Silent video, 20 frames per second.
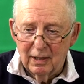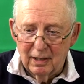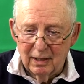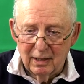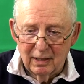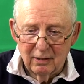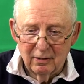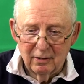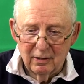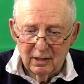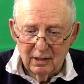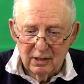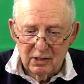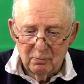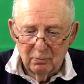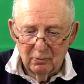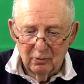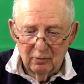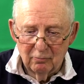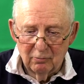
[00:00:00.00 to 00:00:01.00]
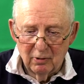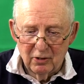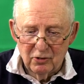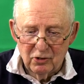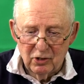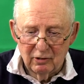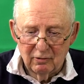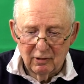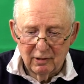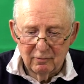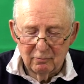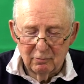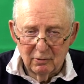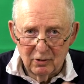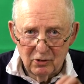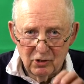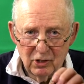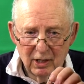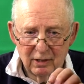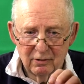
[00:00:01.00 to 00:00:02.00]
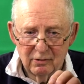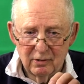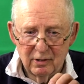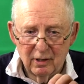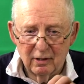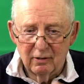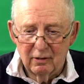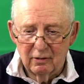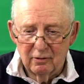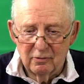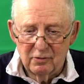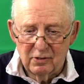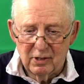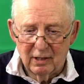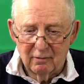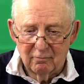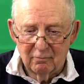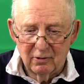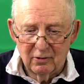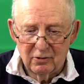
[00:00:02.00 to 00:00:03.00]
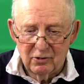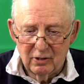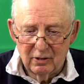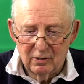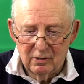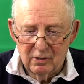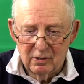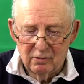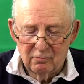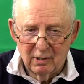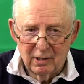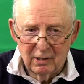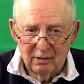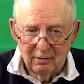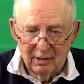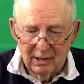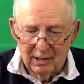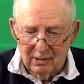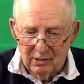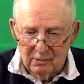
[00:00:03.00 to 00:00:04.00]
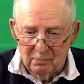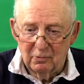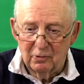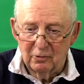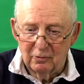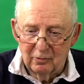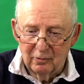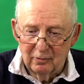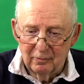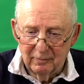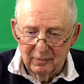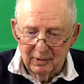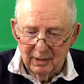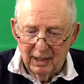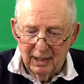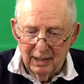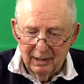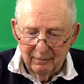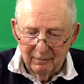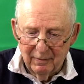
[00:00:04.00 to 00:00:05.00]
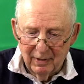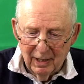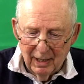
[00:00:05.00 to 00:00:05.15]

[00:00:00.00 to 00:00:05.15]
including a small washer. You have to watch out you don't lose that washer because it's really quite small there